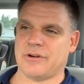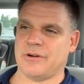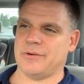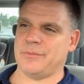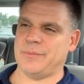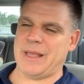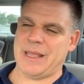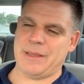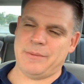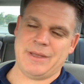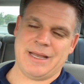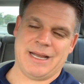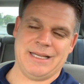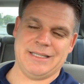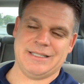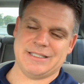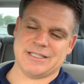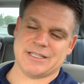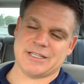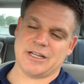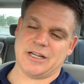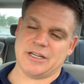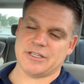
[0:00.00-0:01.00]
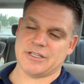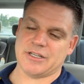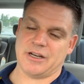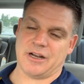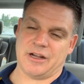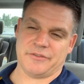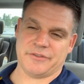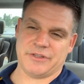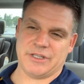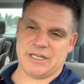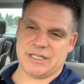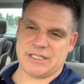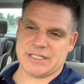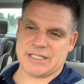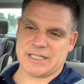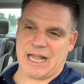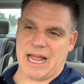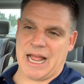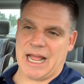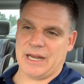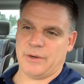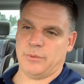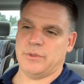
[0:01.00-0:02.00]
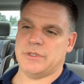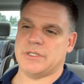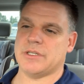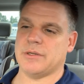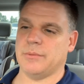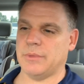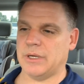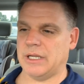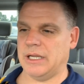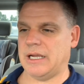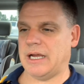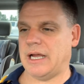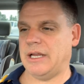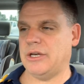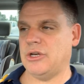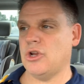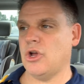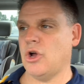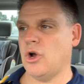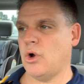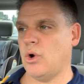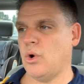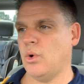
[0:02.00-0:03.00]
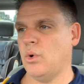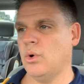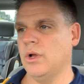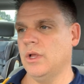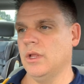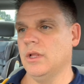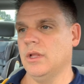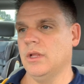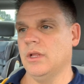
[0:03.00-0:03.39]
or maybe I discuss it off to the side with somebody I know,